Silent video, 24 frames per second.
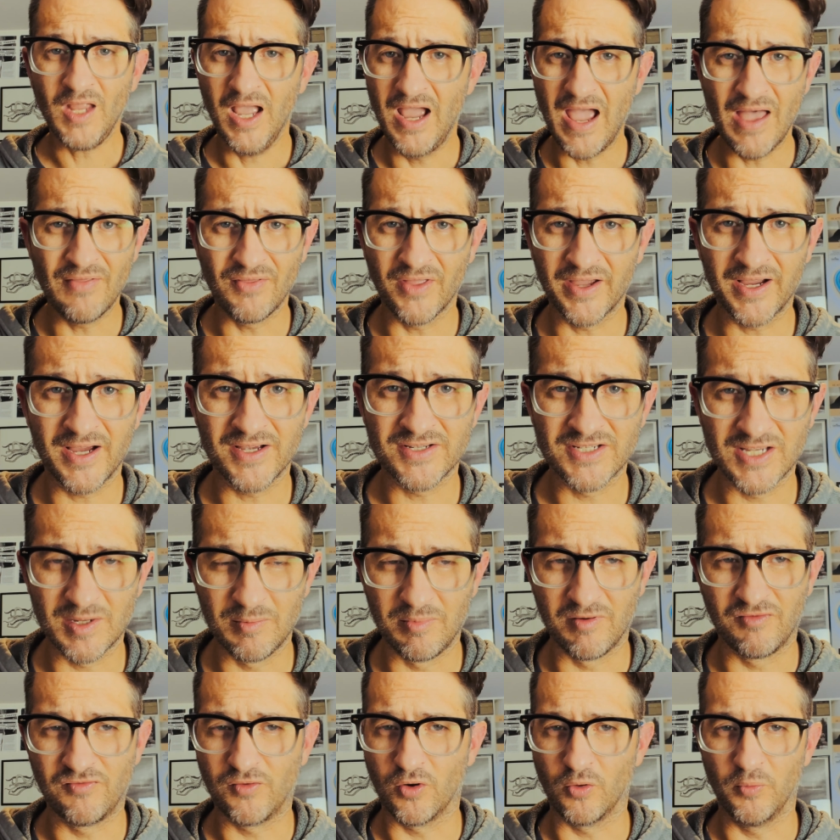And like I said
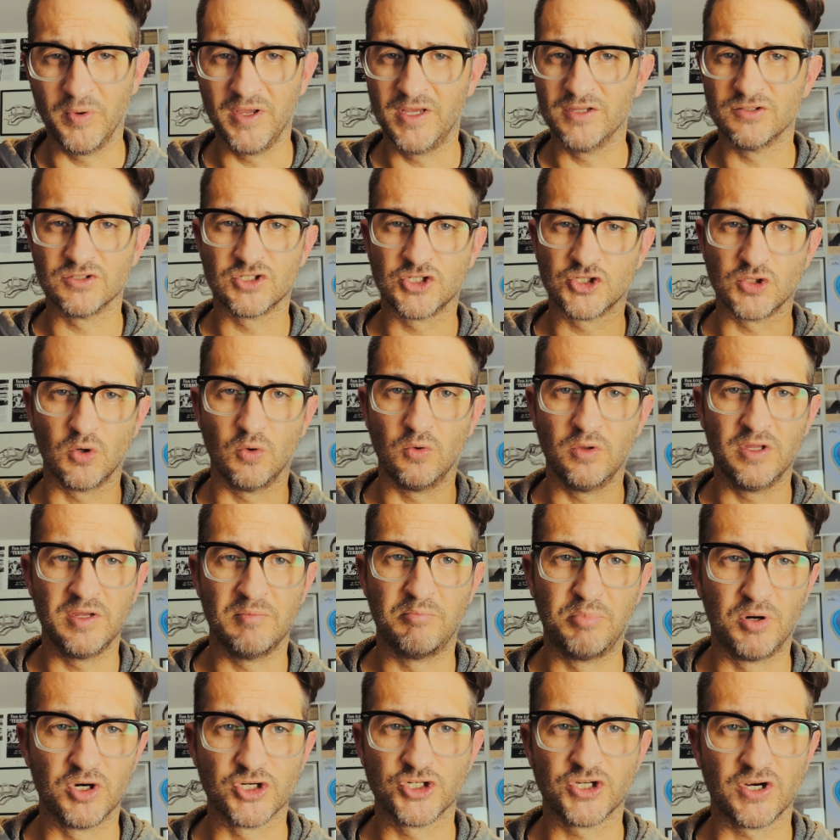before, we can solely
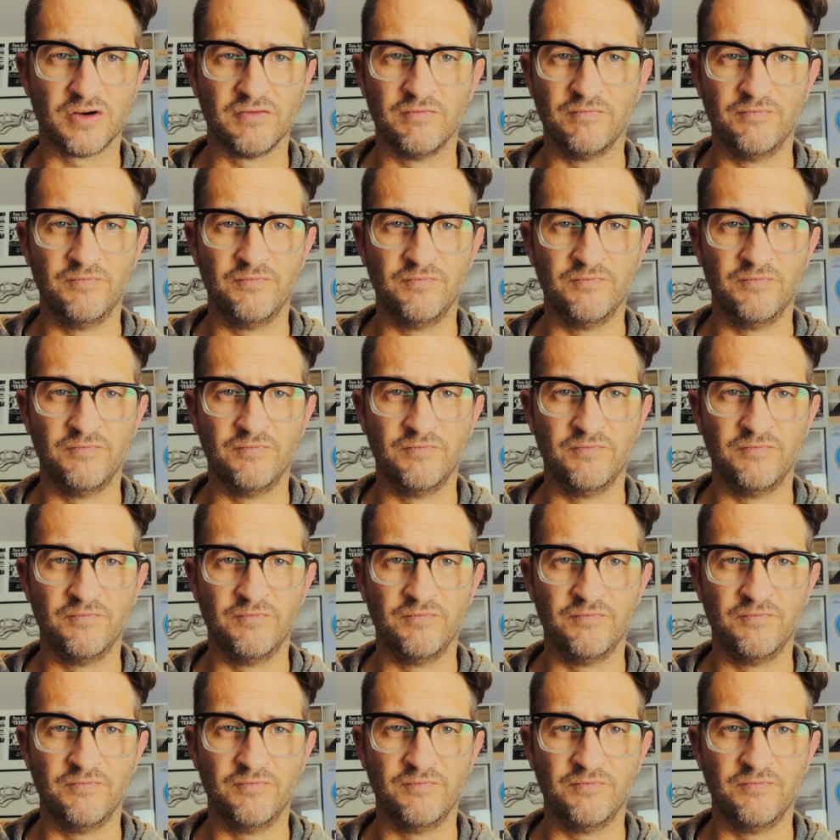push our